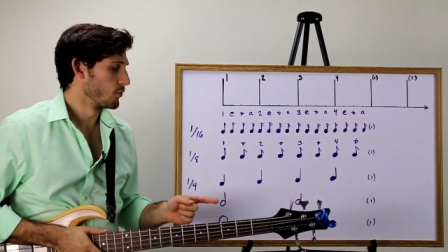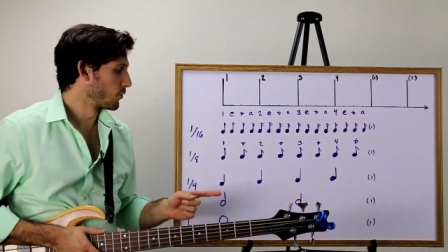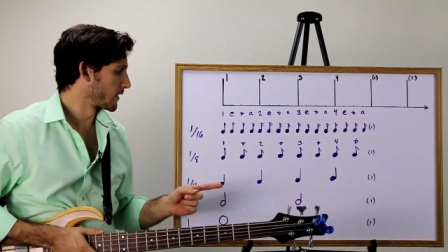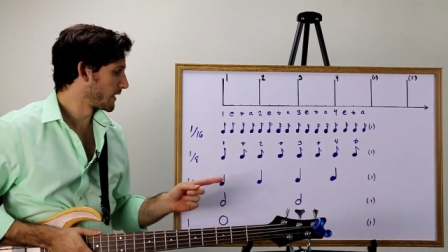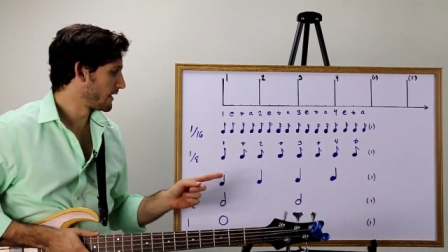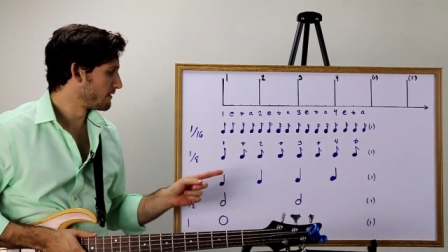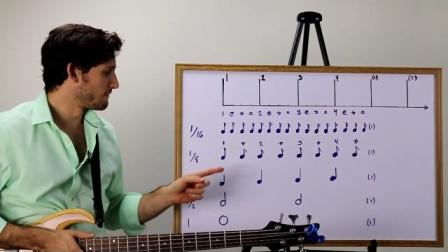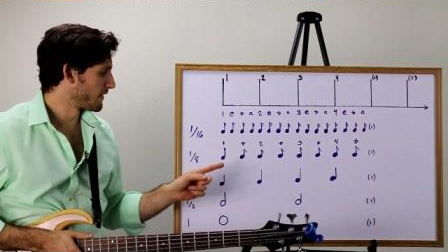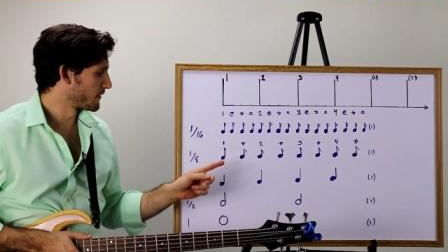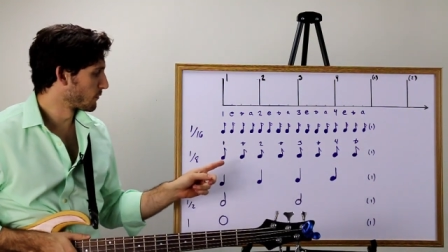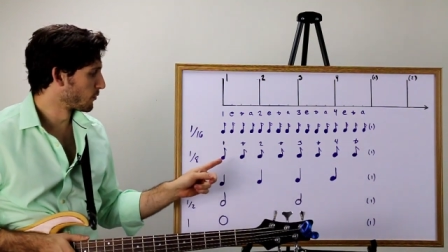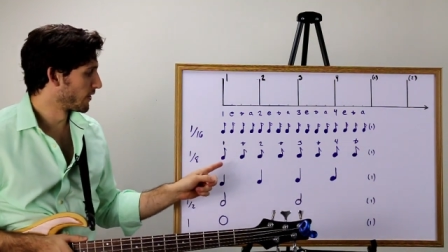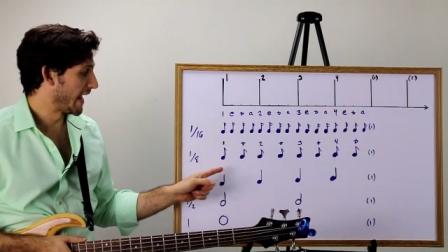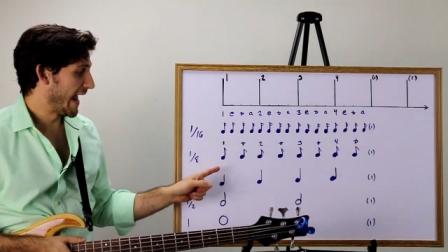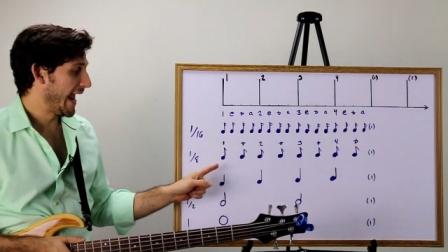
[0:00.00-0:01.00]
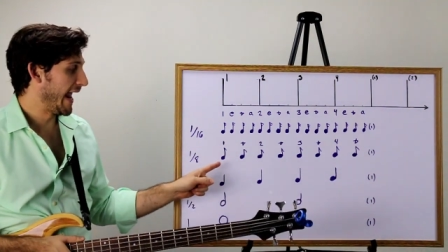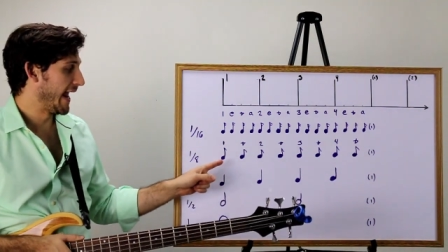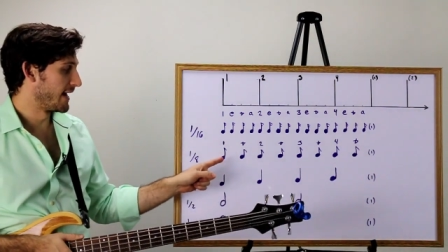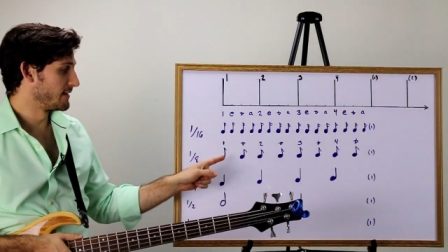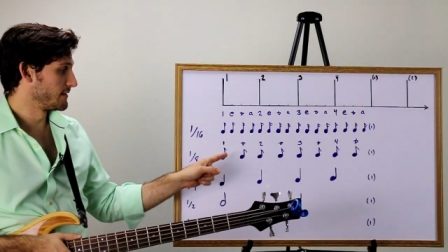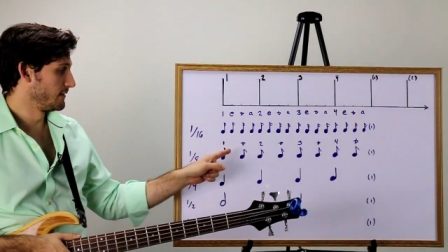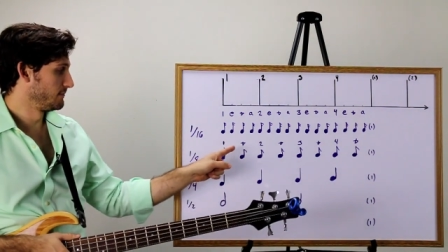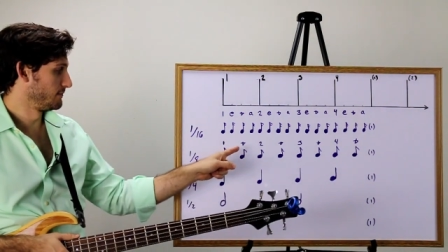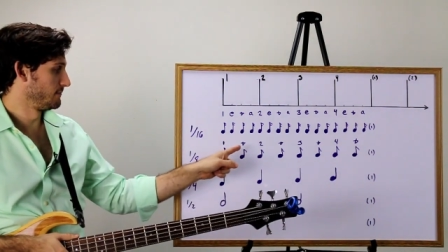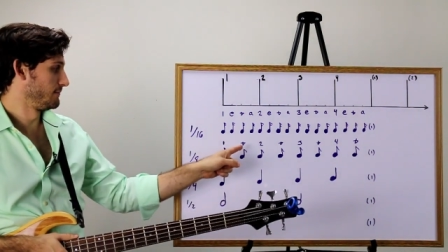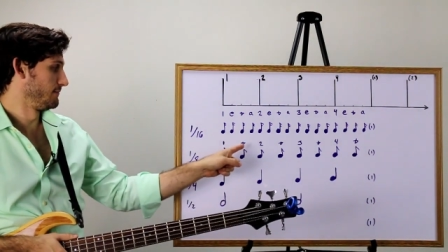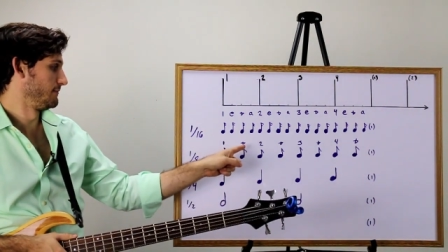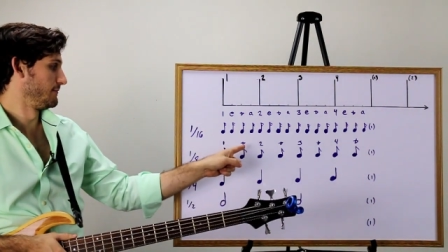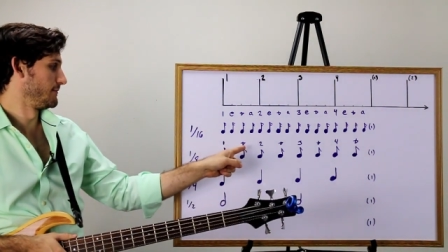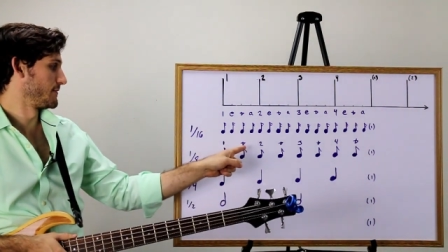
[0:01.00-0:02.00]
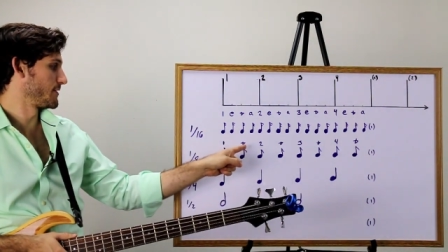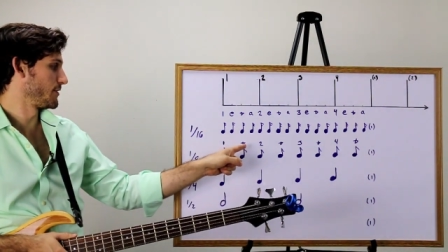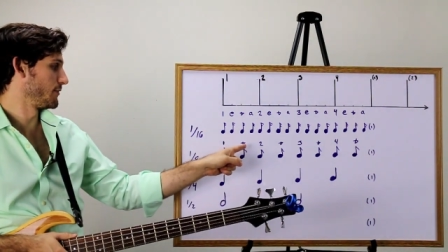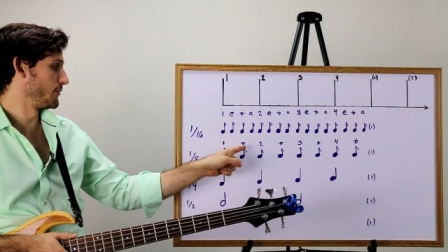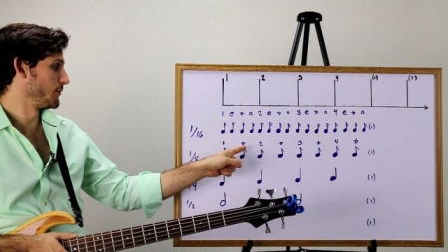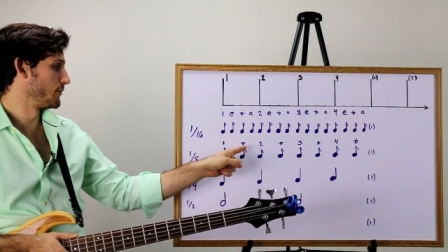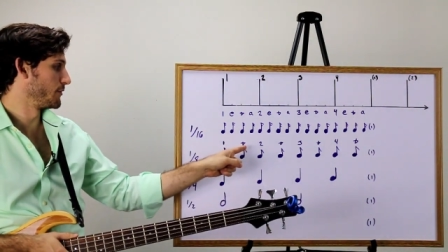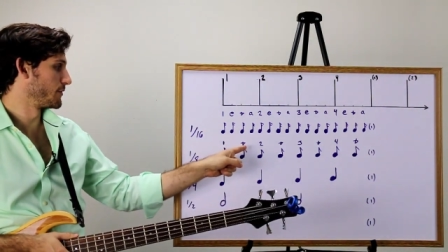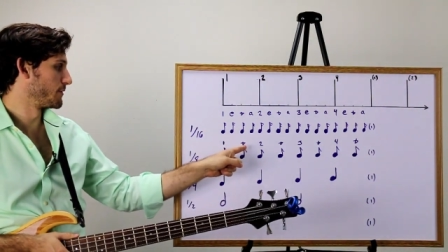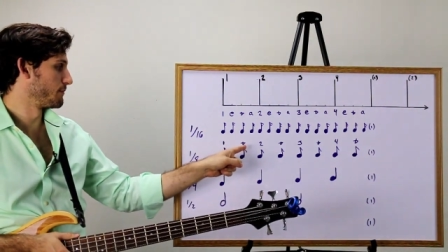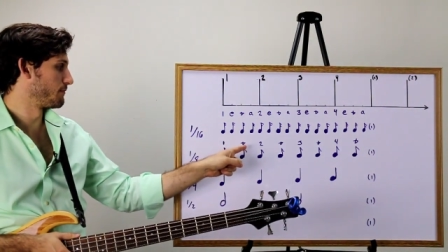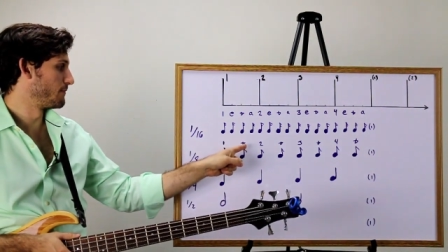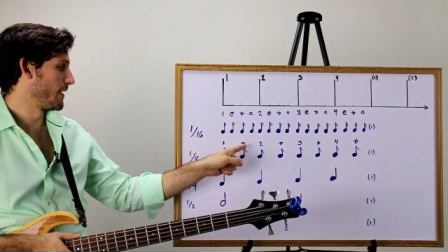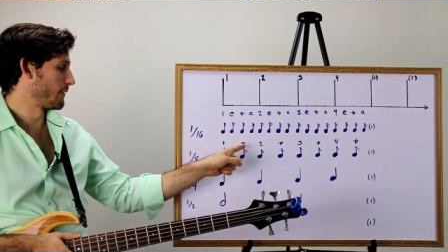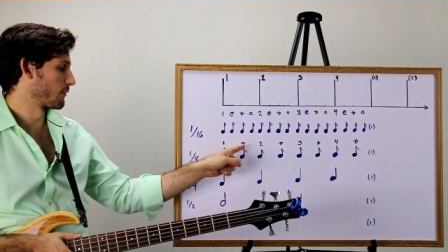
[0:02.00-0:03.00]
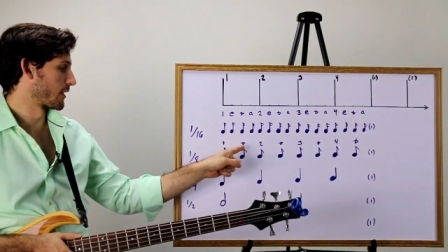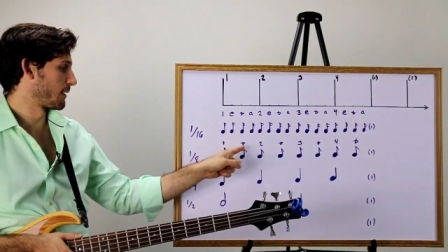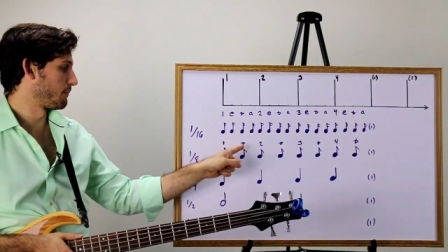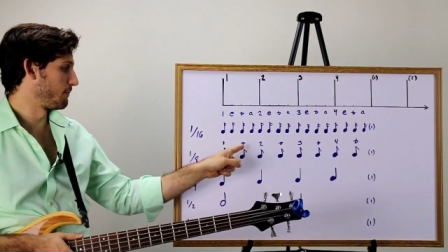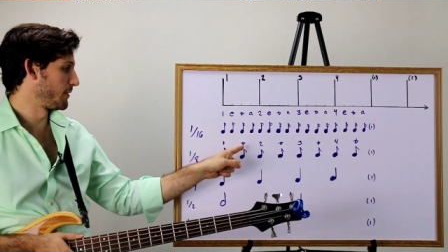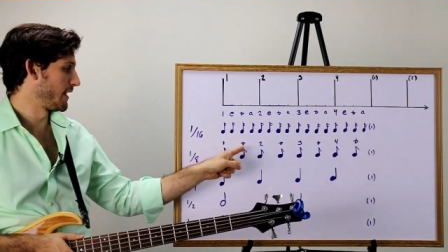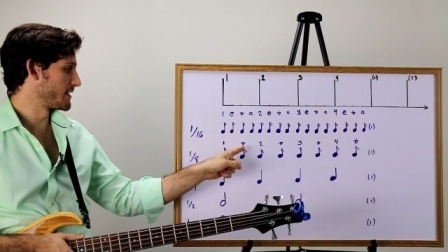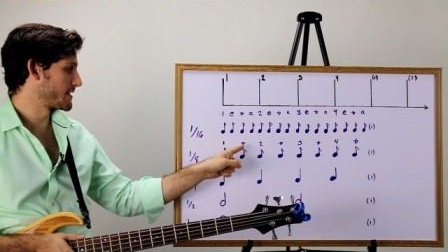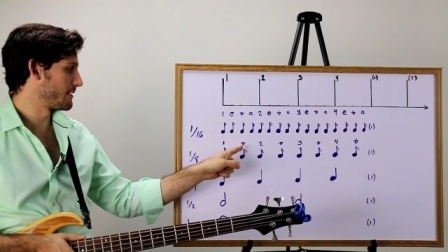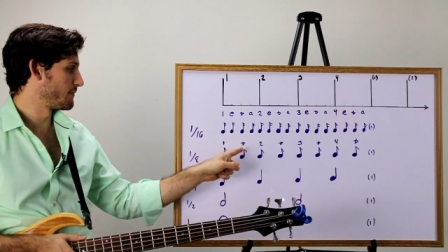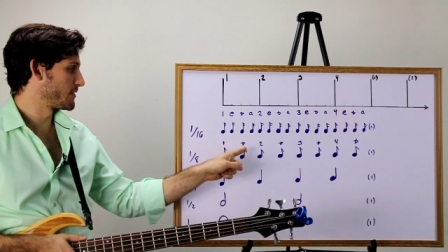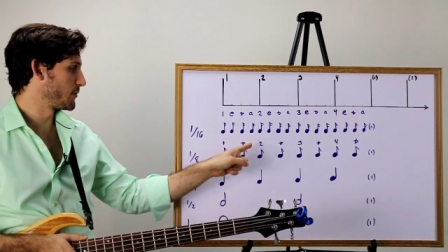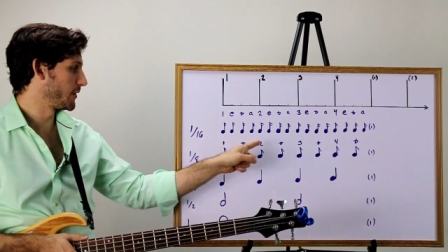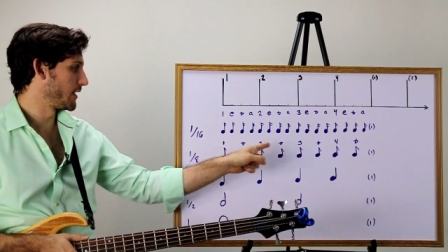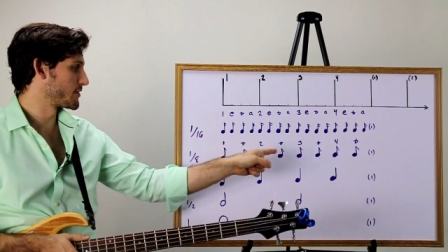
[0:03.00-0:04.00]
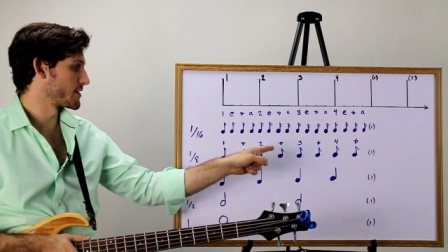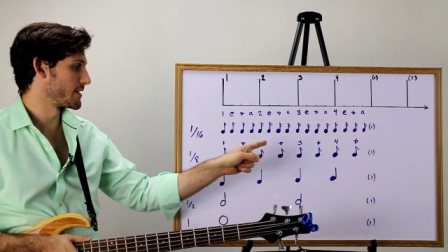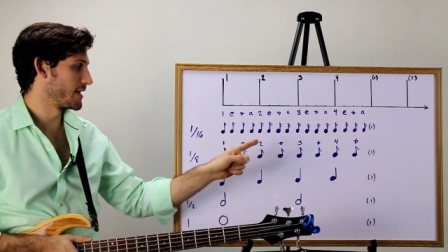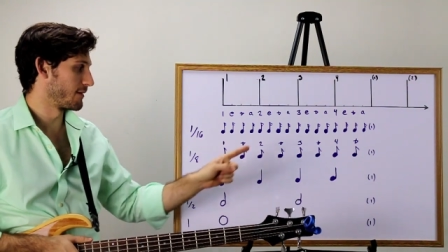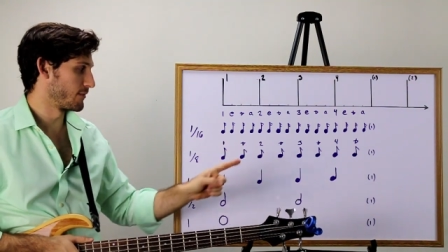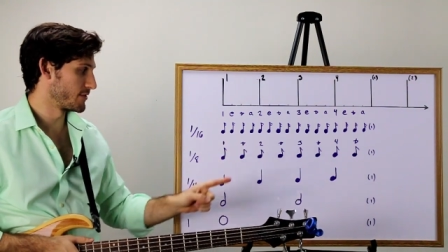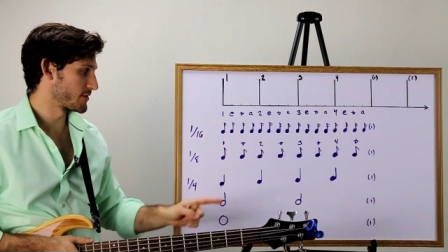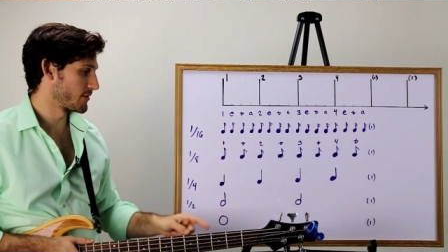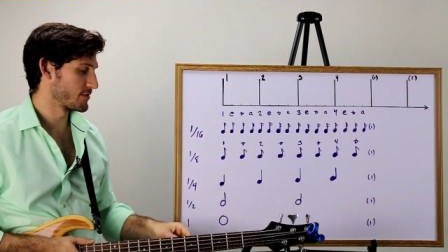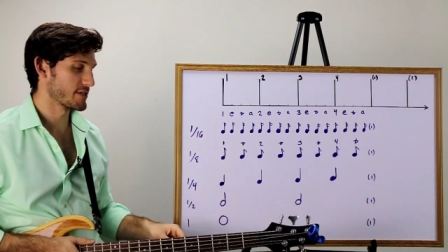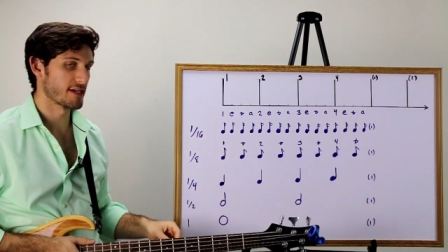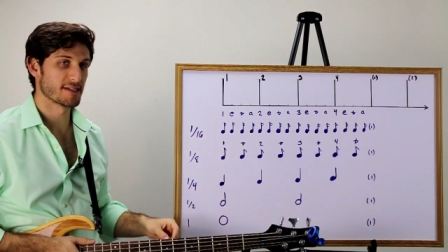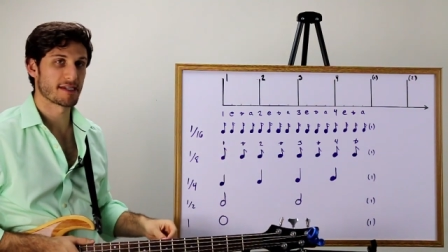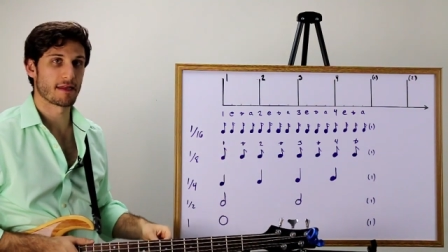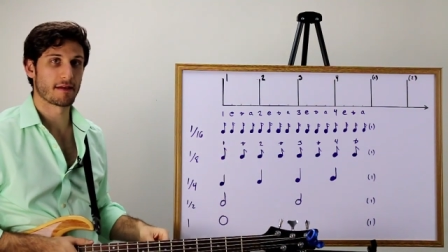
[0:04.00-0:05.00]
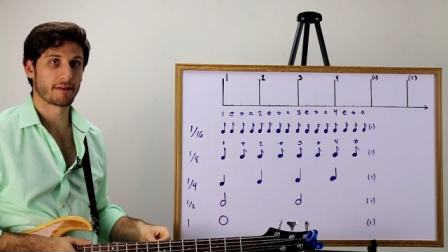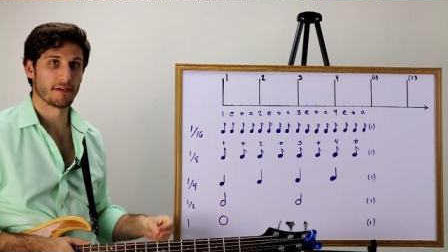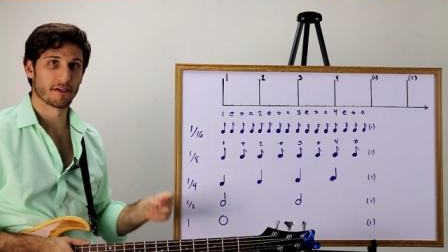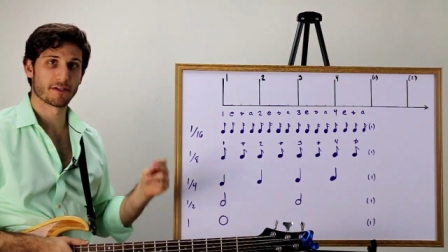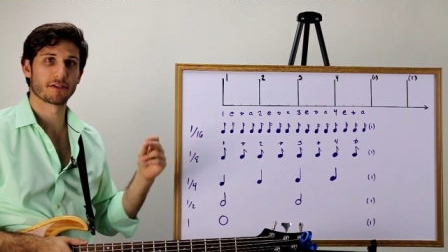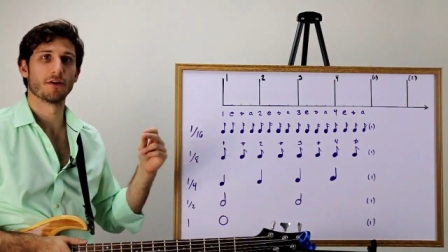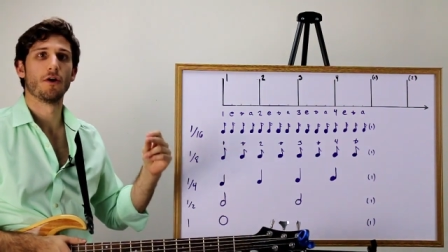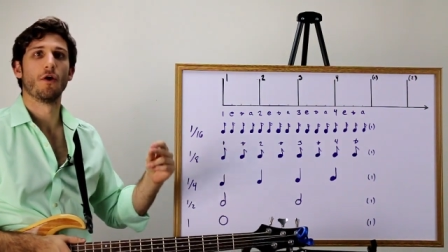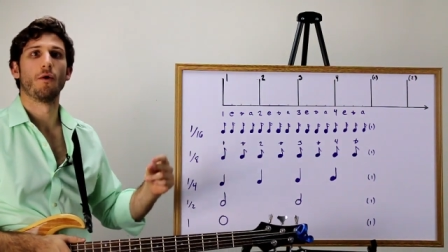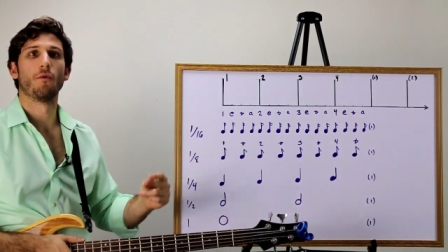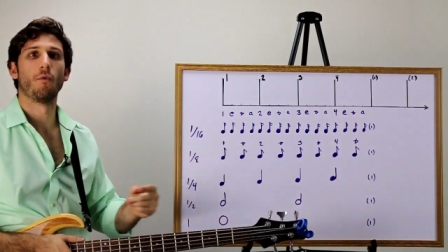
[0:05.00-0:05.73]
We're going to invent the word and we're going to place it in between each of the numbers. So it's going to sound like this.